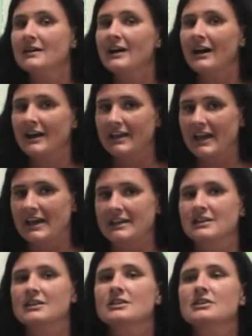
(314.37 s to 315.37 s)
Again,
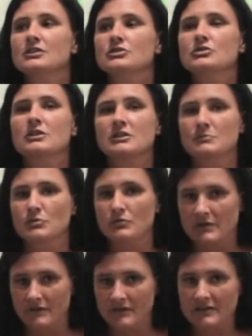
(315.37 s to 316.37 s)
you can move
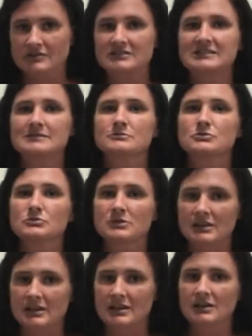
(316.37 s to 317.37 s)
your fingers
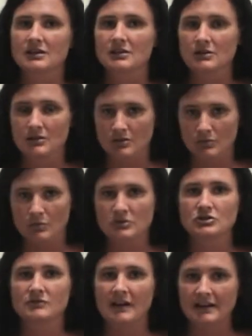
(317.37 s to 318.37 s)
smoothly when
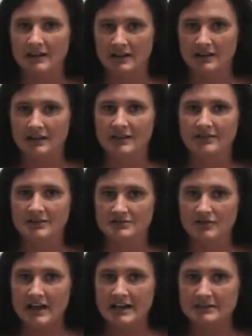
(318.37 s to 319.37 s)
you're writing in this
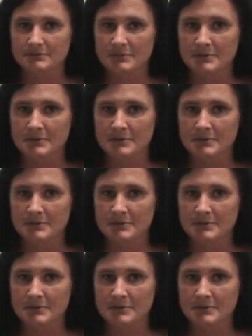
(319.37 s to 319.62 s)
grasp.